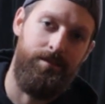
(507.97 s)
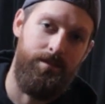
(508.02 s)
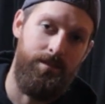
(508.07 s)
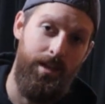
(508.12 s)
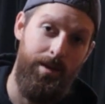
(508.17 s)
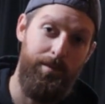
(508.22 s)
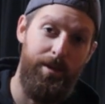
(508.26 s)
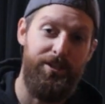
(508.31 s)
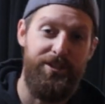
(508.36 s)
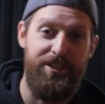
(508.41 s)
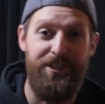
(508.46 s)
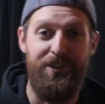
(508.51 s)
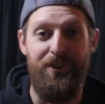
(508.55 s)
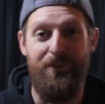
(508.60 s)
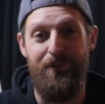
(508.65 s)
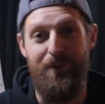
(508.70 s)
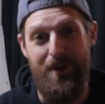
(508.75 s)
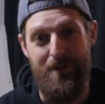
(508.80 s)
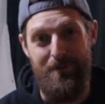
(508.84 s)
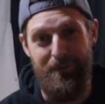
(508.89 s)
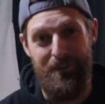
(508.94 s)
not much I can go
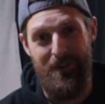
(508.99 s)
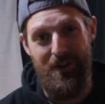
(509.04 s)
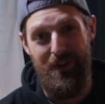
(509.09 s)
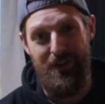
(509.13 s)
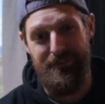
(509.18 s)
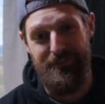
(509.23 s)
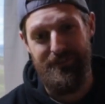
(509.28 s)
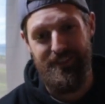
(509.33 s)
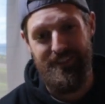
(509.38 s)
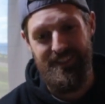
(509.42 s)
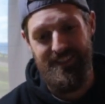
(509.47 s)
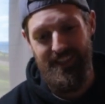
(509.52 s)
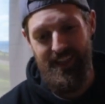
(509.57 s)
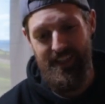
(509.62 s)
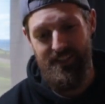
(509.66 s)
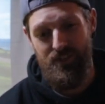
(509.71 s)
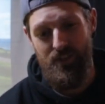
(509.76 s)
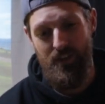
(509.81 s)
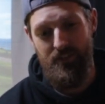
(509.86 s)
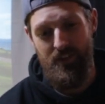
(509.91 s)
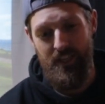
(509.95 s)
wrong with golf.
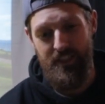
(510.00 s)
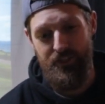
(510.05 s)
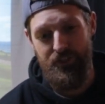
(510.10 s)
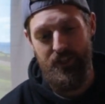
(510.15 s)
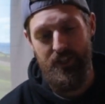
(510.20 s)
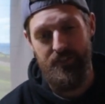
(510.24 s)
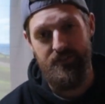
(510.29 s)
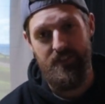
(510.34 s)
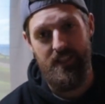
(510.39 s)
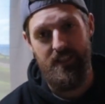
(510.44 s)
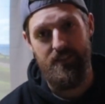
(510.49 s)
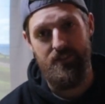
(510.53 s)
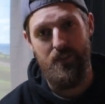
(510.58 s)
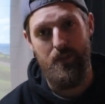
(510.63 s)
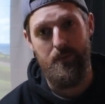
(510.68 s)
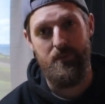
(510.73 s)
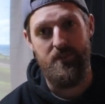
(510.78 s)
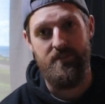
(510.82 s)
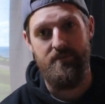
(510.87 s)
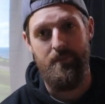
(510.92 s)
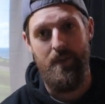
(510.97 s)
And so I've kind of shifted in
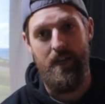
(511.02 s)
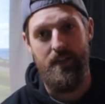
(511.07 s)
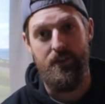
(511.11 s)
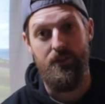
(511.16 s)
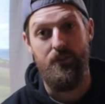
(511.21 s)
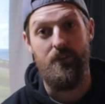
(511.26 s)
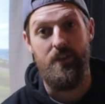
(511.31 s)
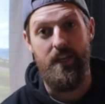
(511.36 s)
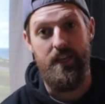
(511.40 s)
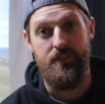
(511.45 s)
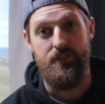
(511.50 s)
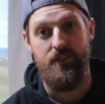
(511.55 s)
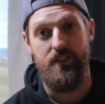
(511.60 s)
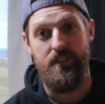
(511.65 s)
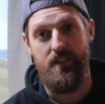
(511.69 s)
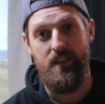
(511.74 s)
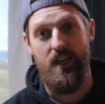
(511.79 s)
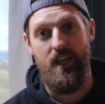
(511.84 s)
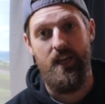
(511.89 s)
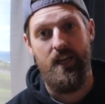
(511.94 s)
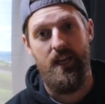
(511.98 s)
terms of my creation
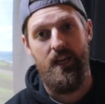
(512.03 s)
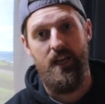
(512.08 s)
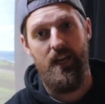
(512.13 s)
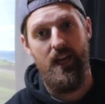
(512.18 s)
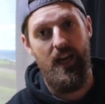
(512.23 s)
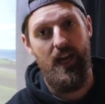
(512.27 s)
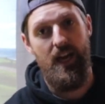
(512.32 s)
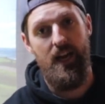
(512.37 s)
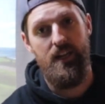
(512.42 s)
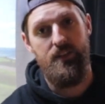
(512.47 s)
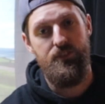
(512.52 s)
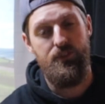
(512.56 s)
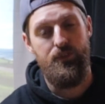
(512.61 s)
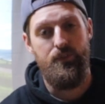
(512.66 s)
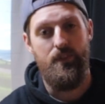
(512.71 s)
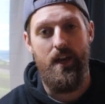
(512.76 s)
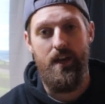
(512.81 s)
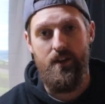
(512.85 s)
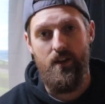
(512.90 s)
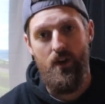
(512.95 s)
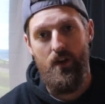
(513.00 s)
to
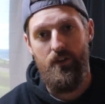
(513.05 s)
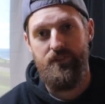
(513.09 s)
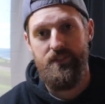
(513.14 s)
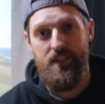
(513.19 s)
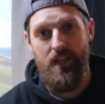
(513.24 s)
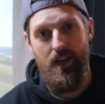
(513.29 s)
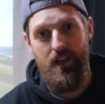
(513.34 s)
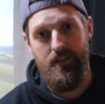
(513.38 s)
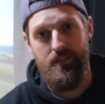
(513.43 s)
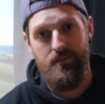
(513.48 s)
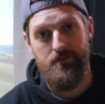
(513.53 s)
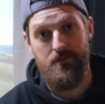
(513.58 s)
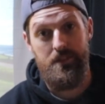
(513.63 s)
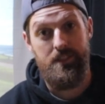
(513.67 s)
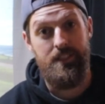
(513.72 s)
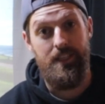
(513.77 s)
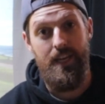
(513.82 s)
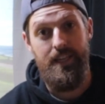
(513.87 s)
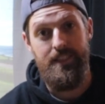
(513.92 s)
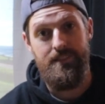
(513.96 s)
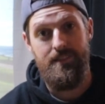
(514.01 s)
that golf side.
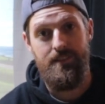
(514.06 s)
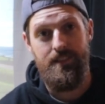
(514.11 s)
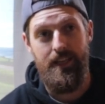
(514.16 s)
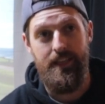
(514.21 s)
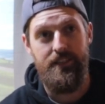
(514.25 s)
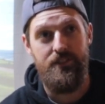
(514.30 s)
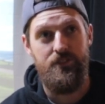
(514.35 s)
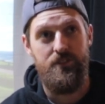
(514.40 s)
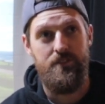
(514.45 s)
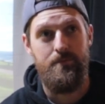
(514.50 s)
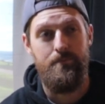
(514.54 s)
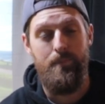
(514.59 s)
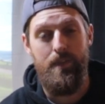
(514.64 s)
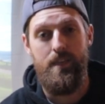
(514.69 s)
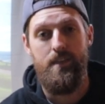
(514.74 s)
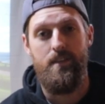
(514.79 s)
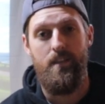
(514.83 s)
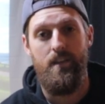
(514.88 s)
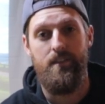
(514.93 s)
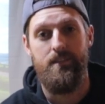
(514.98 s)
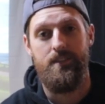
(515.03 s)
What's nice is I can just
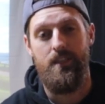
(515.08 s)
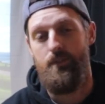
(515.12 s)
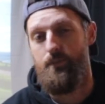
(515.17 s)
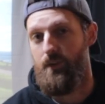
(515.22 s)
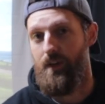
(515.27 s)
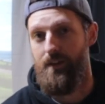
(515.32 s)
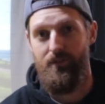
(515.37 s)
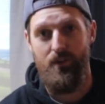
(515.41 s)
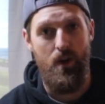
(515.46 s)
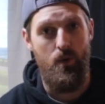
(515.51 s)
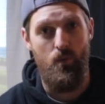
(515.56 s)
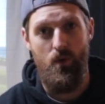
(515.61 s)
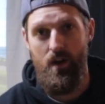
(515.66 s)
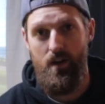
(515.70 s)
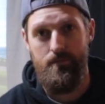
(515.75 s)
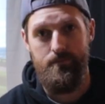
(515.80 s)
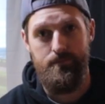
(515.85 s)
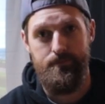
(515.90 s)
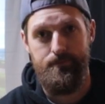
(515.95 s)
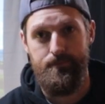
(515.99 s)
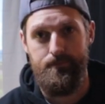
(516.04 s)
make content whenever I want.
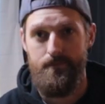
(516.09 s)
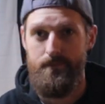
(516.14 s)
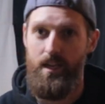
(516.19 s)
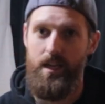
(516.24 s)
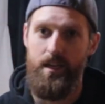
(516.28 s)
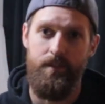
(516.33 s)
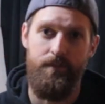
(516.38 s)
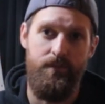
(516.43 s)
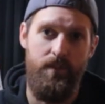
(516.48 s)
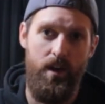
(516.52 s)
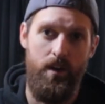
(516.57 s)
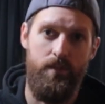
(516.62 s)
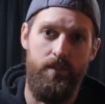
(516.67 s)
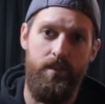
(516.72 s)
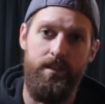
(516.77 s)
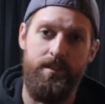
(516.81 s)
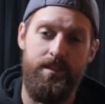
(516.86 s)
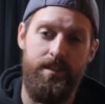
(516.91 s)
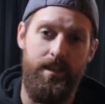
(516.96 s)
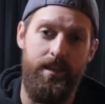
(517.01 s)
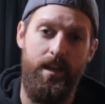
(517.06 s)
I can fire
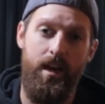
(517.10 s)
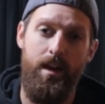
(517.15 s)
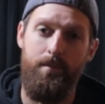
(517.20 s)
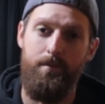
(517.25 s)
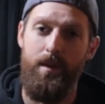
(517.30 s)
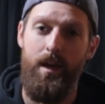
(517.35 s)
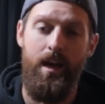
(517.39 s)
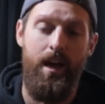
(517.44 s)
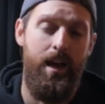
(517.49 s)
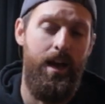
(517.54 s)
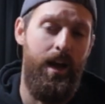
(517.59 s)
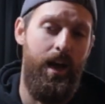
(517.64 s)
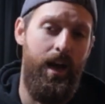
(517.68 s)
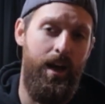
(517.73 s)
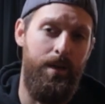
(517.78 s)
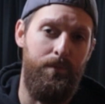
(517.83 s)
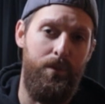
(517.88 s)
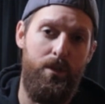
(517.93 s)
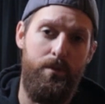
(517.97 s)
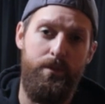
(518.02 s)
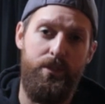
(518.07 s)
this thing up.
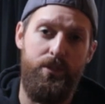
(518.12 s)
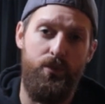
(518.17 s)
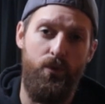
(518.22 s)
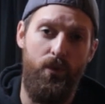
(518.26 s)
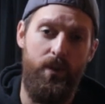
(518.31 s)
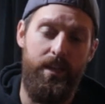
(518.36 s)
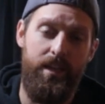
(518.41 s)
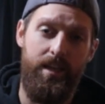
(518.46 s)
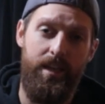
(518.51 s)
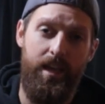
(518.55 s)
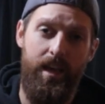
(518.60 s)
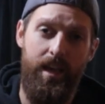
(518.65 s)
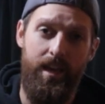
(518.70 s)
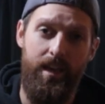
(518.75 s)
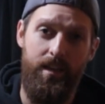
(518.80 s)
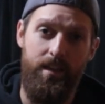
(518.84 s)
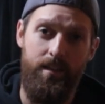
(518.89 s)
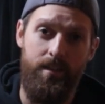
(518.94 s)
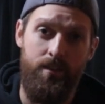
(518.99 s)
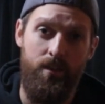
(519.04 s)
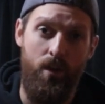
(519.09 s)
I'm going to be joining
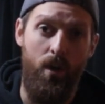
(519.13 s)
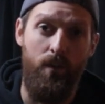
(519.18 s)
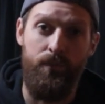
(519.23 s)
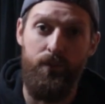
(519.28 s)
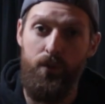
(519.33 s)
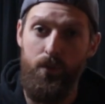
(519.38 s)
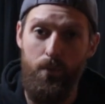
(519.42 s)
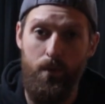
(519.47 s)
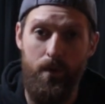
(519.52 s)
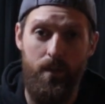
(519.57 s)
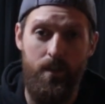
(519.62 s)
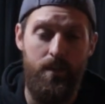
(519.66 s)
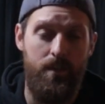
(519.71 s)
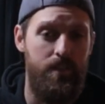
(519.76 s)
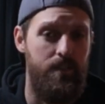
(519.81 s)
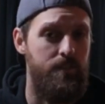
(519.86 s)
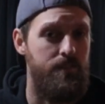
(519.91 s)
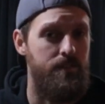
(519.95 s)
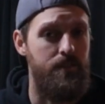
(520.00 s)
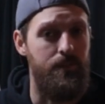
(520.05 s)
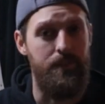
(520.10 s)
a golf tour,
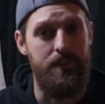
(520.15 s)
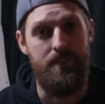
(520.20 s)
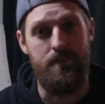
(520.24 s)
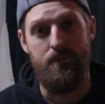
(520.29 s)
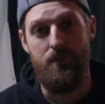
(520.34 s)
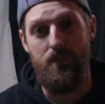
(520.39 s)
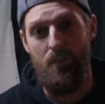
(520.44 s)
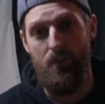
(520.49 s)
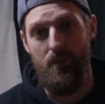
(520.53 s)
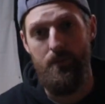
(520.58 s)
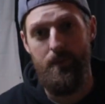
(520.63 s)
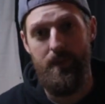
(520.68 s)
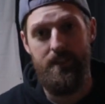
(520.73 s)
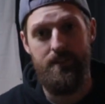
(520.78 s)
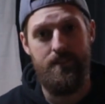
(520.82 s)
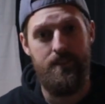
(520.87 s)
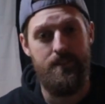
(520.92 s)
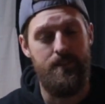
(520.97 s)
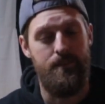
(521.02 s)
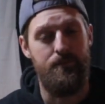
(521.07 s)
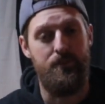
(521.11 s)
doing some
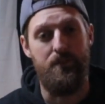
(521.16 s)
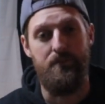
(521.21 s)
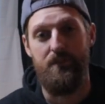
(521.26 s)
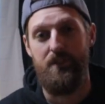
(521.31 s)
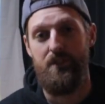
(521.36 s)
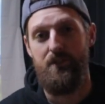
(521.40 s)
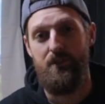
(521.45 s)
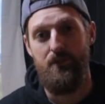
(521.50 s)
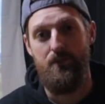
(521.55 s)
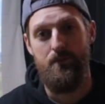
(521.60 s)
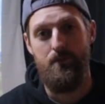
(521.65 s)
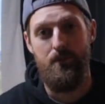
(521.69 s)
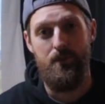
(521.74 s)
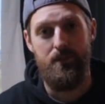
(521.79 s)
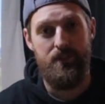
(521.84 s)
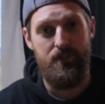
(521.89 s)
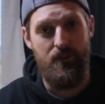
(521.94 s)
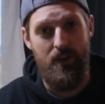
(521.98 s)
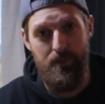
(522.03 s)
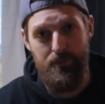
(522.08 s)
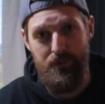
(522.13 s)
tournaments, some 2v2
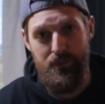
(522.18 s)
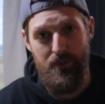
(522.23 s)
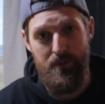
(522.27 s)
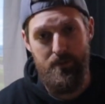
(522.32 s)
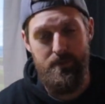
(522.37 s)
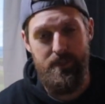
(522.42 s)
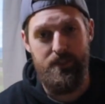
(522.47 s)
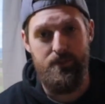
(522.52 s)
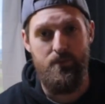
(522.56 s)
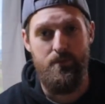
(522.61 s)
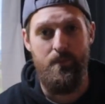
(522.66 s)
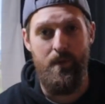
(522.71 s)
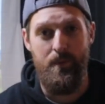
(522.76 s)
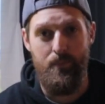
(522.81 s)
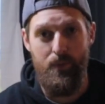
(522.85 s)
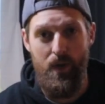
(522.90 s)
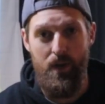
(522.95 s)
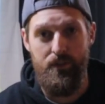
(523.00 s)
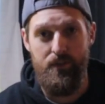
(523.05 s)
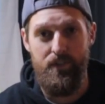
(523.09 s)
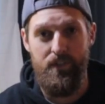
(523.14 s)
scramble tournaments with my
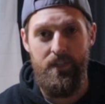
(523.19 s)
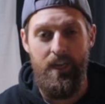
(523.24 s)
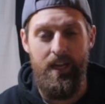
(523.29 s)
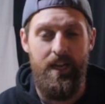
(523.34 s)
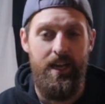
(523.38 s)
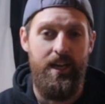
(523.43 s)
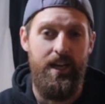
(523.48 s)
brother,